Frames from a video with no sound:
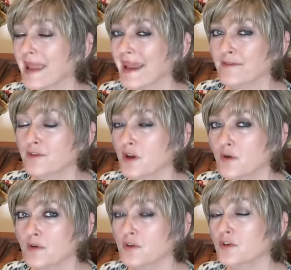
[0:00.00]
we have
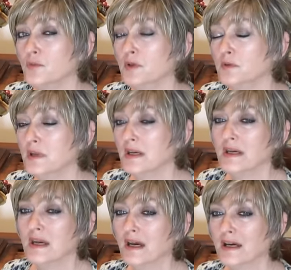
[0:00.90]
no new moon,
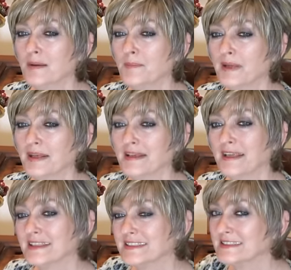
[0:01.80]
but
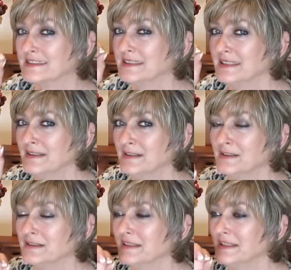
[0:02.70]
it's
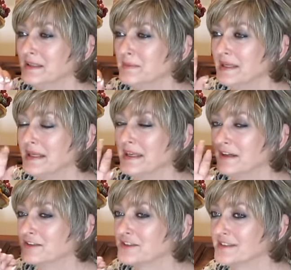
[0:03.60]
still itty bitty
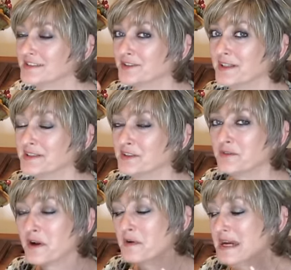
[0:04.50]
here, just trying to
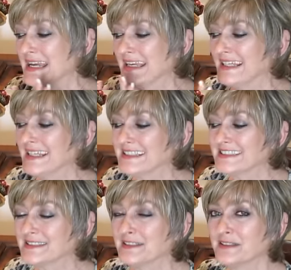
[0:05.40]
grow. And it's
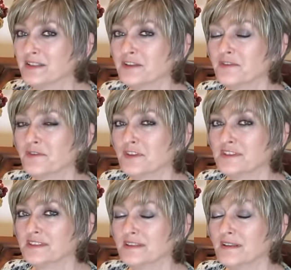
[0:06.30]
still in your
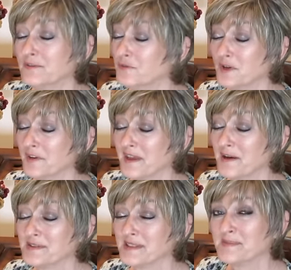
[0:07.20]
fourth
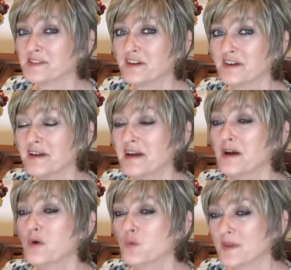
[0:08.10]
house, I'm sorry,
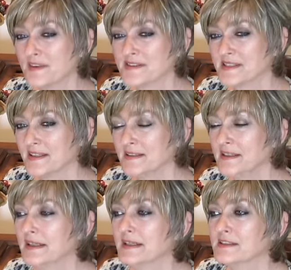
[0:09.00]
with the sun.
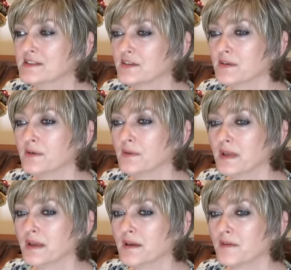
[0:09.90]
So
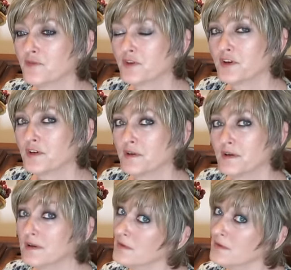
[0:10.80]
for your